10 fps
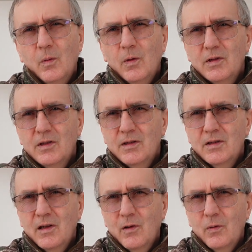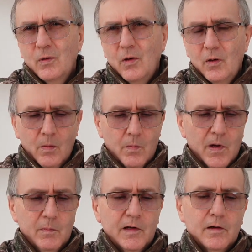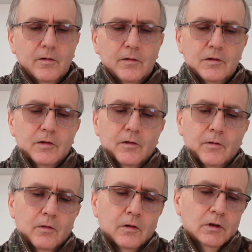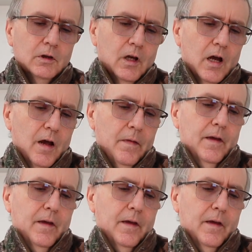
which is the old memory card style and